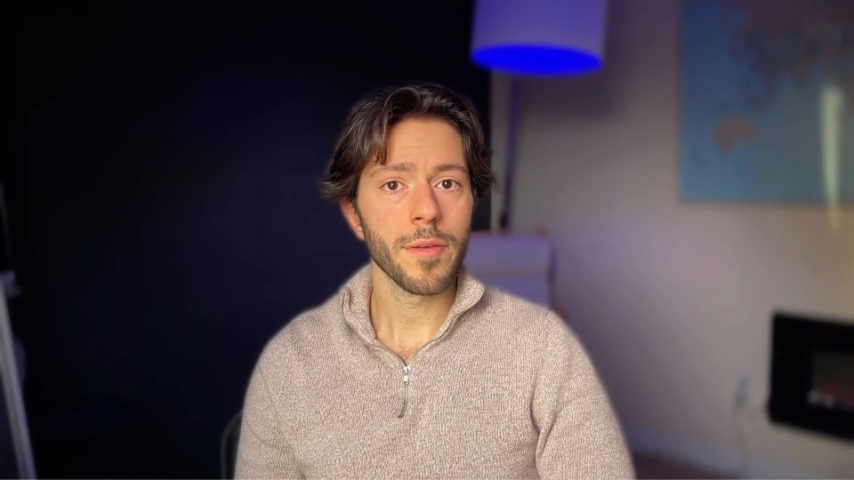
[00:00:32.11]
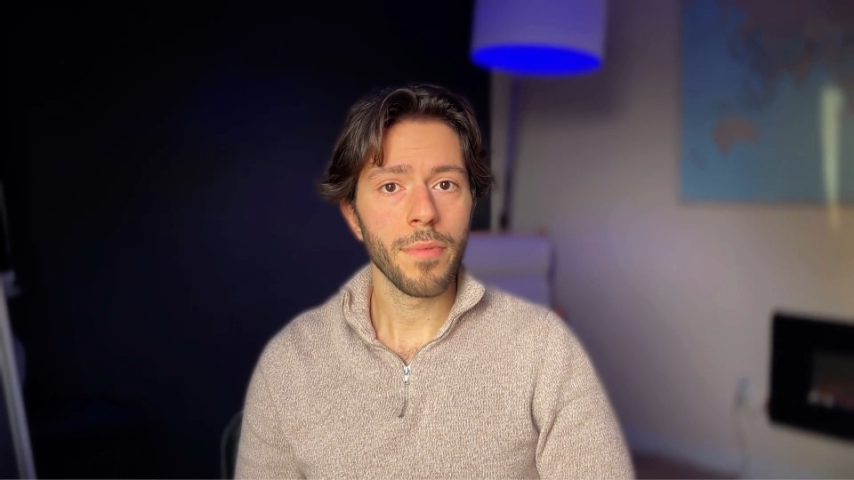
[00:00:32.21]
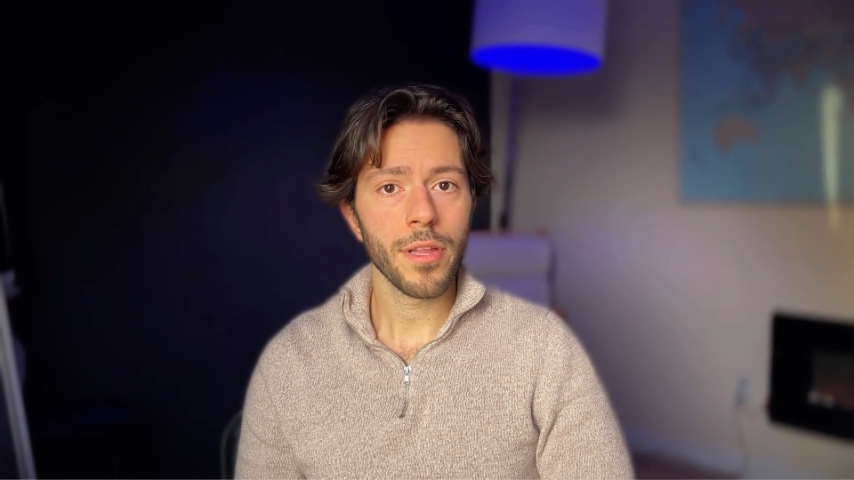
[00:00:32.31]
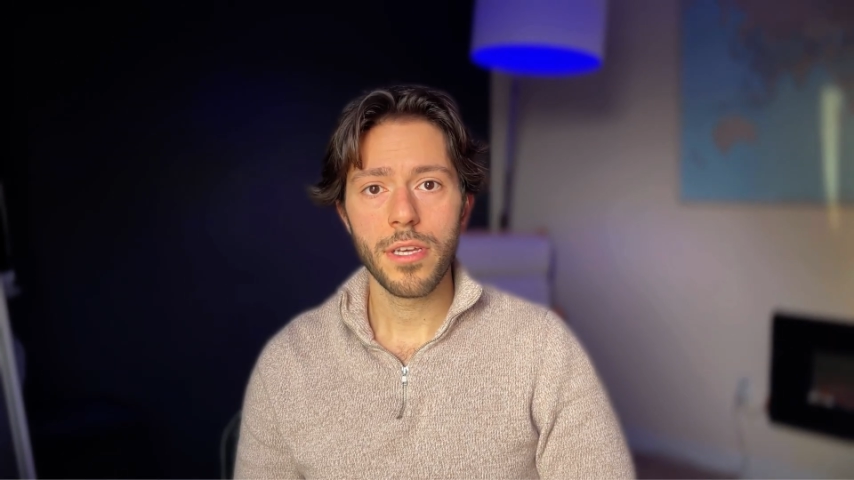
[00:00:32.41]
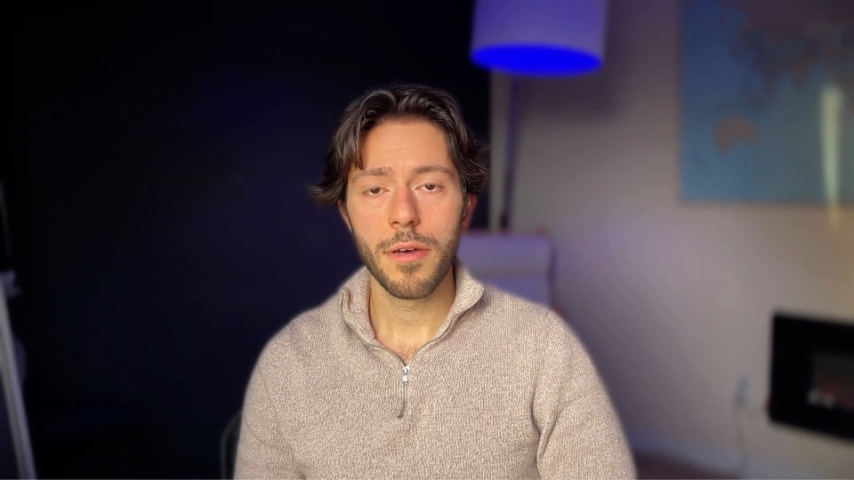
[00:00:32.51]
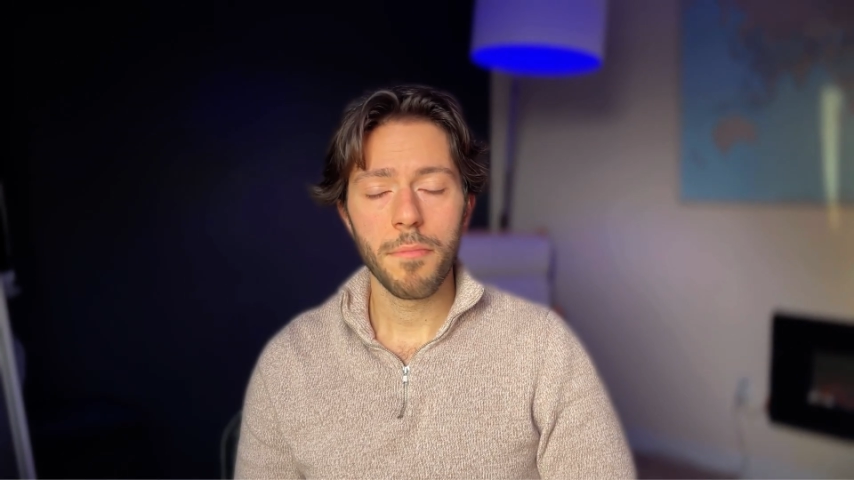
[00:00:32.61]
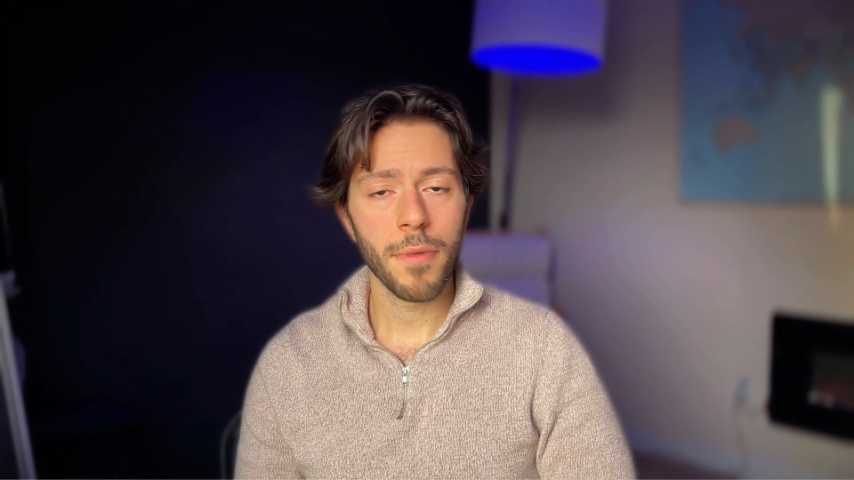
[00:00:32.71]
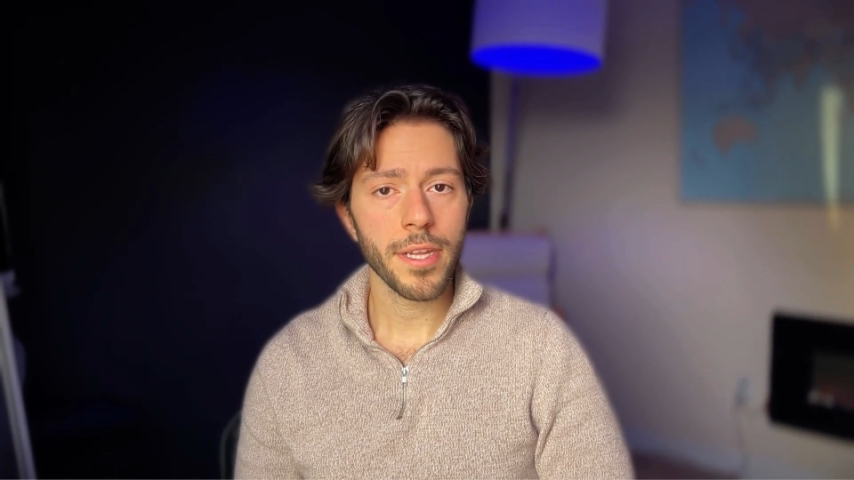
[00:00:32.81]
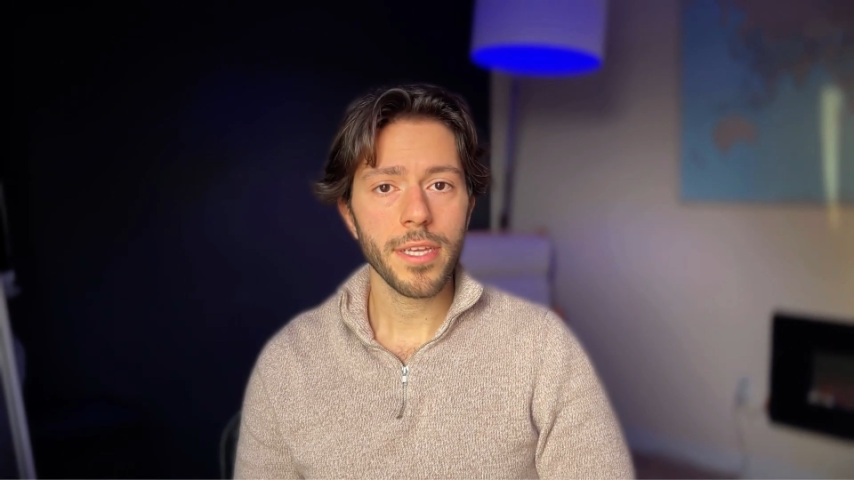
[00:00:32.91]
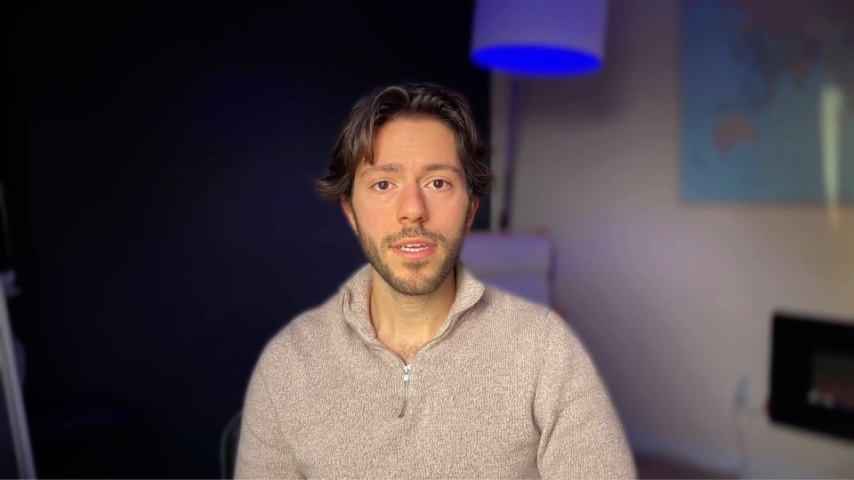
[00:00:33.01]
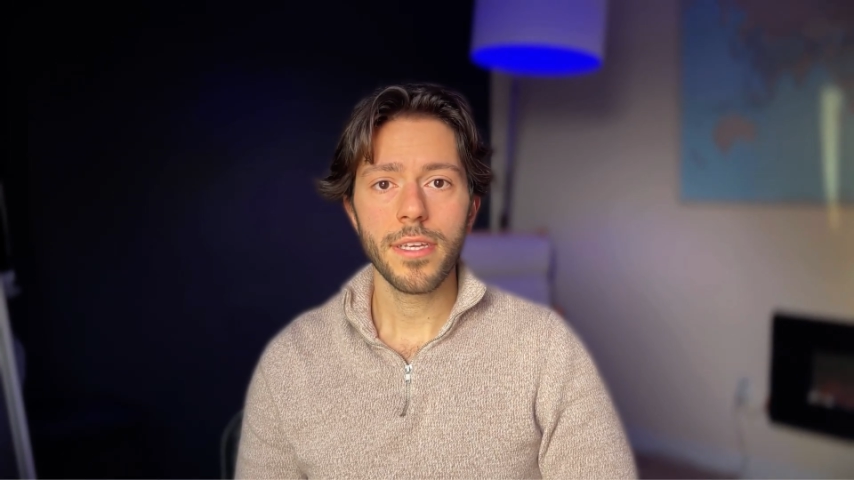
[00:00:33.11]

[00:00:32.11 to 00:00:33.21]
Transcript: billion money